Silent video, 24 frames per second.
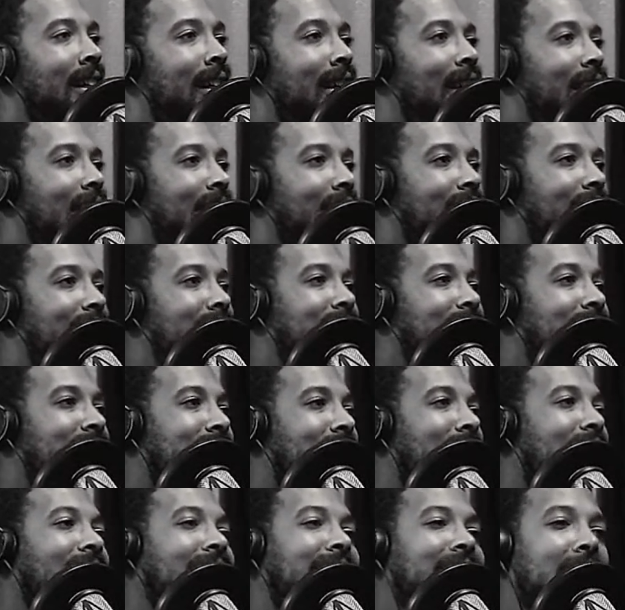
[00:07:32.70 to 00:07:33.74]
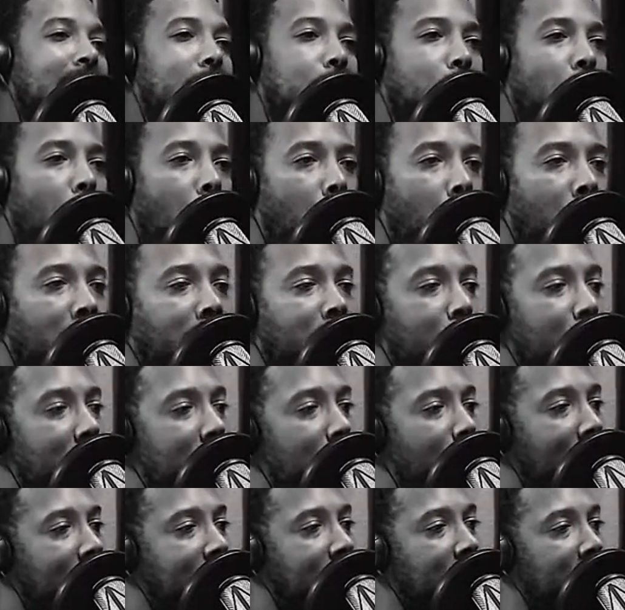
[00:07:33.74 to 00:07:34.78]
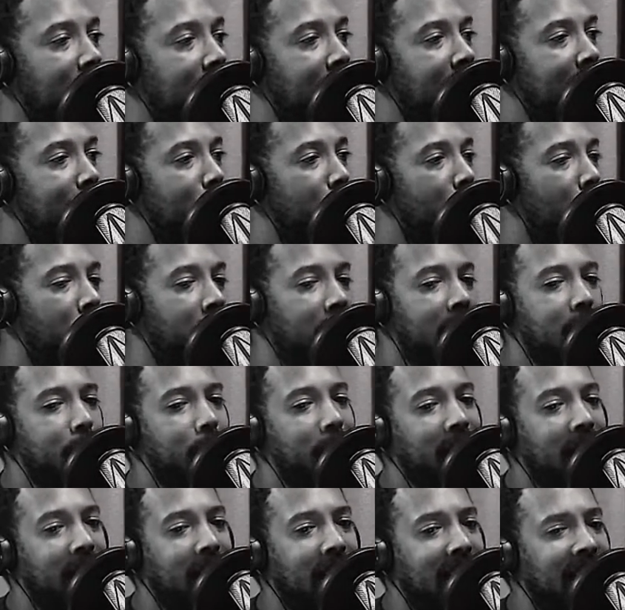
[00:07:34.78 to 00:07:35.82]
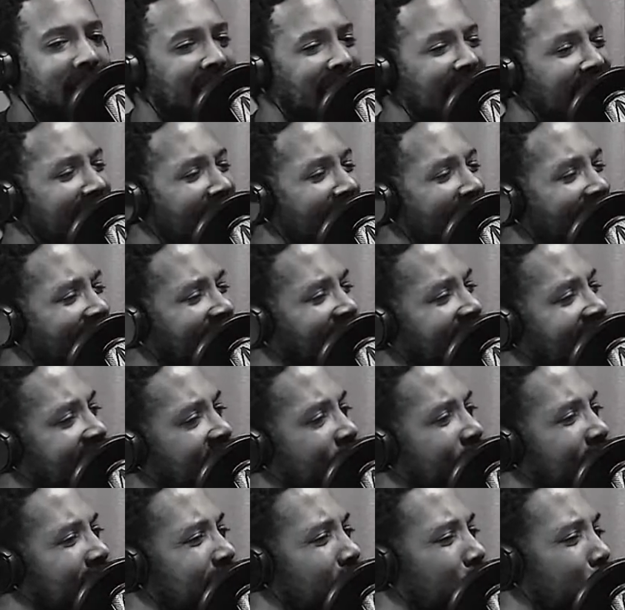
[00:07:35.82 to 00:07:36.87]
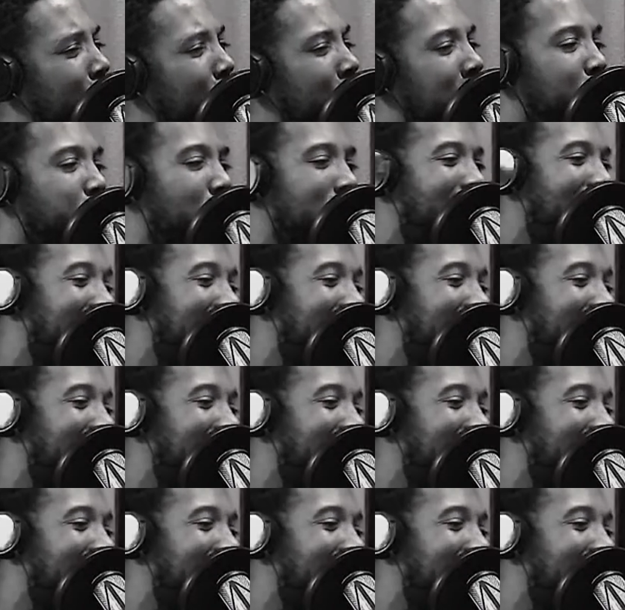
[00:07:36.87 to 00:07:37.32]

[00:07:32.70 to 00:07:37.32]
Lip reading: This is going to keep going. The reason why it's going to keep going is because a lot of it too is what I